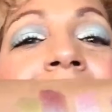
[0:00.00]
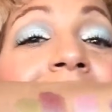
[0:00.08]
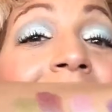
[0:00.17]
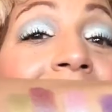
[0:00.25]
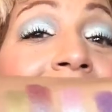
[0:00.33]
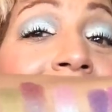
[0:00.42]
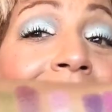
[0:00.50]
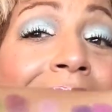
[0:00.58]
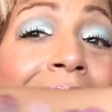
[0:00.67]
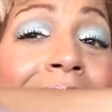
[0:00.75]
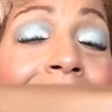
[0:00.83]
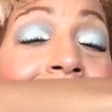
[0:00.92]

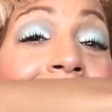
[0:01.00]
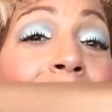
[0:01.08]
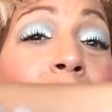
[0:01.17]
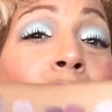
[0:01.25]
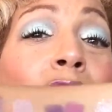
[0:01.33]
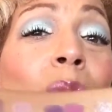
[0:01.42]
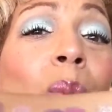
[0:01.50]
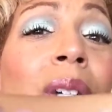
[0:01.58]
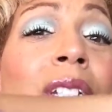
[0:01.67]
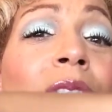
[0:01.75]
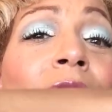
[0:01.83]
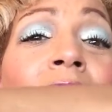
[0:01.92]
See? They're so
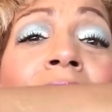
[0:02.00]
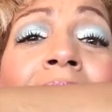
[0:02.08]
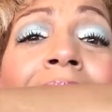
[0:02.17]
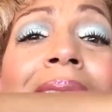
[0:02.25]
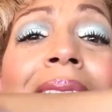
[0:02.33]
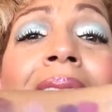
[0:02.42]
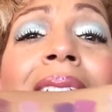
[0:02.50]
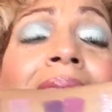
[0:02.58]
much fun. I